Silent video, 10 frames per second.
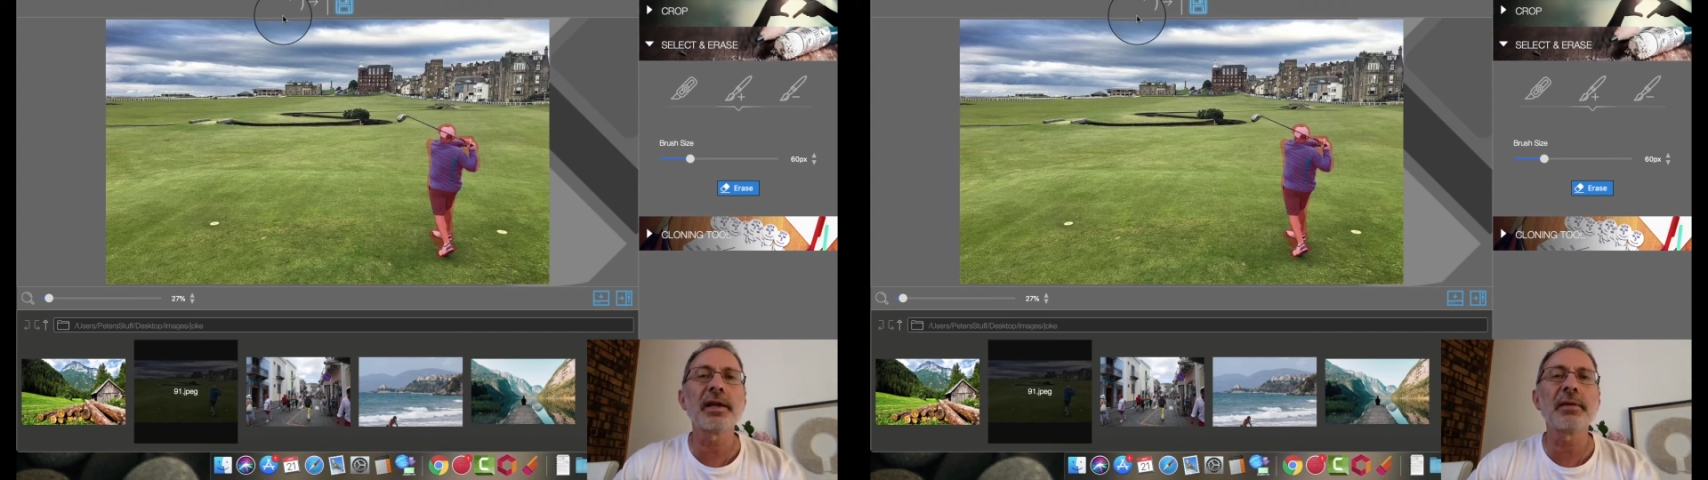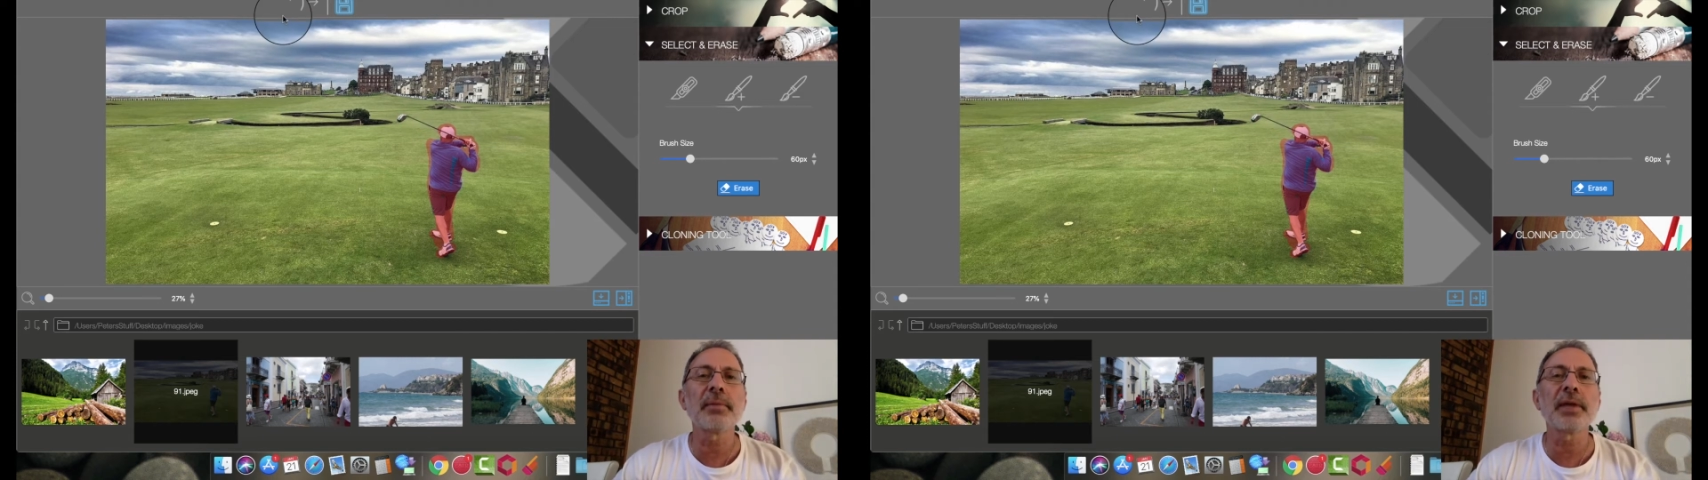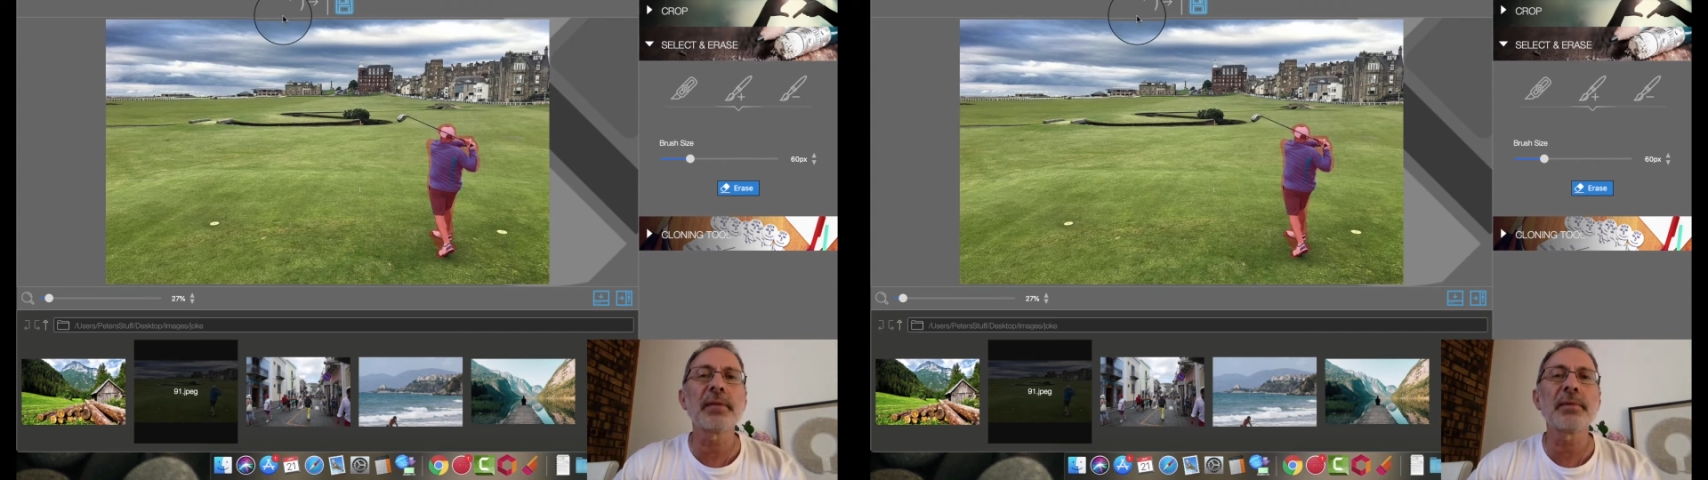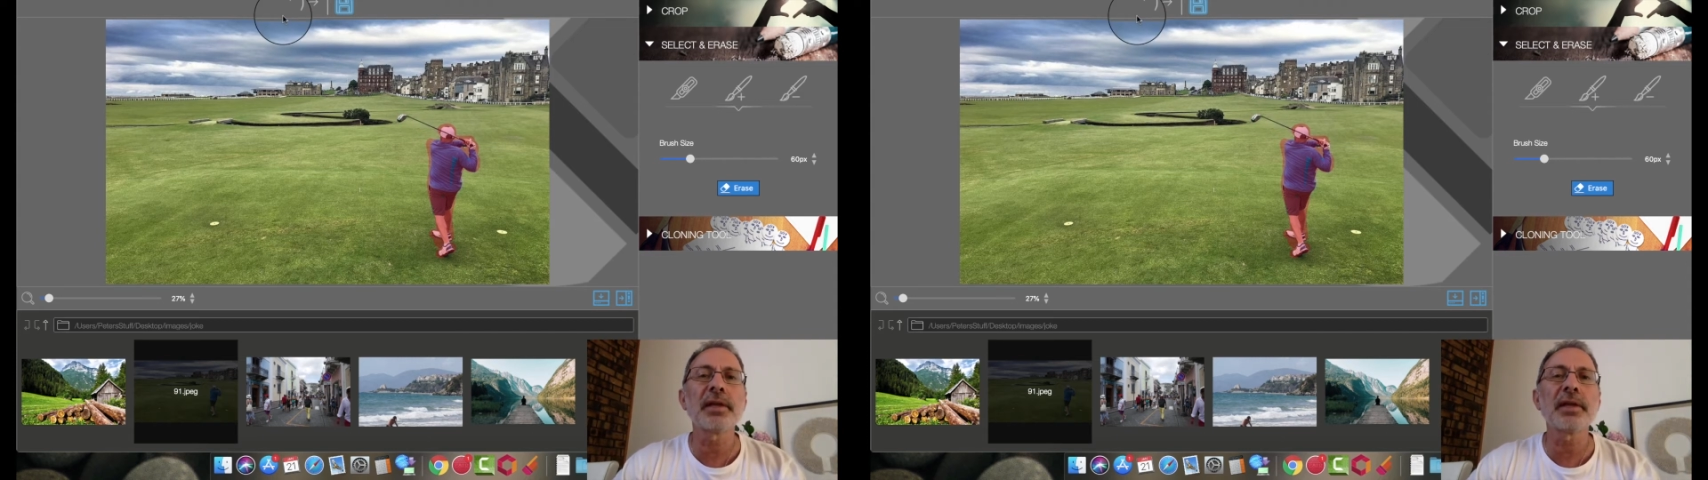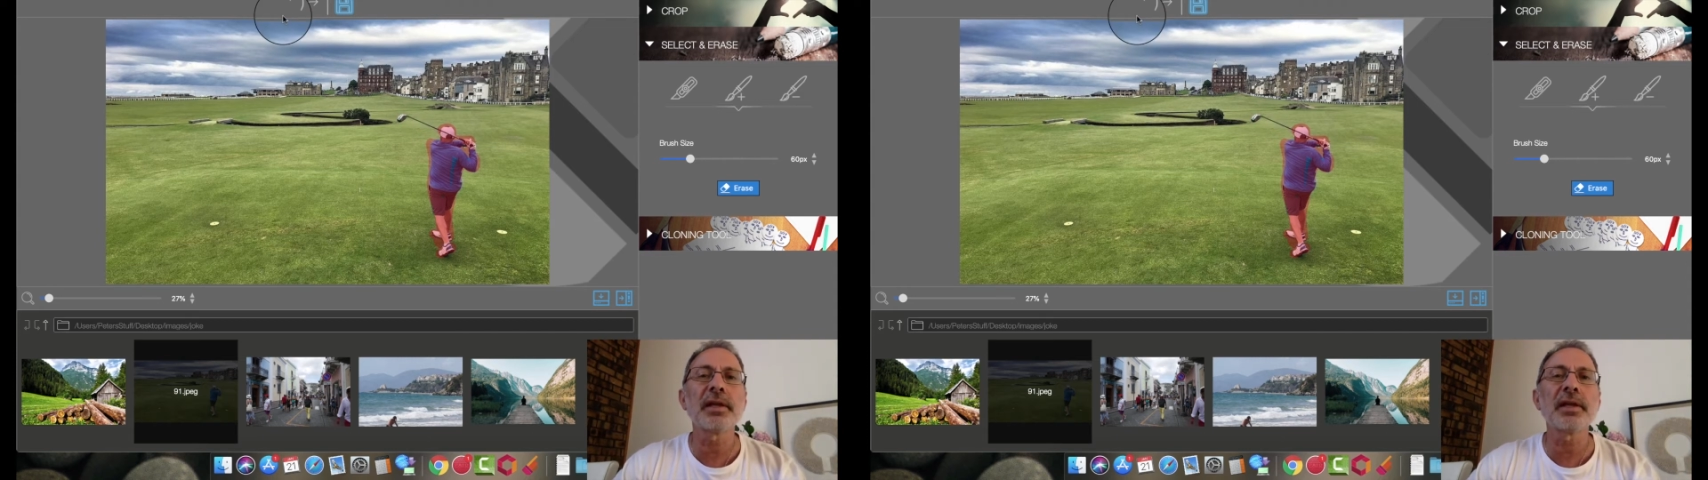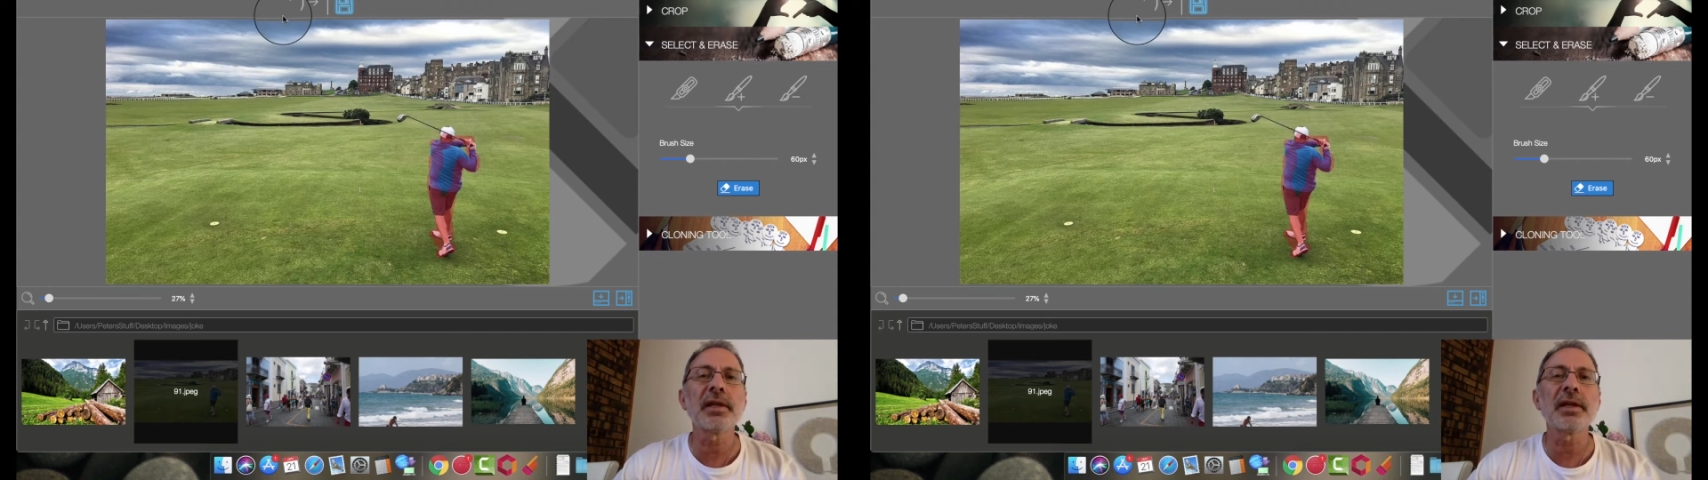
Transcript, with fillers: and maybe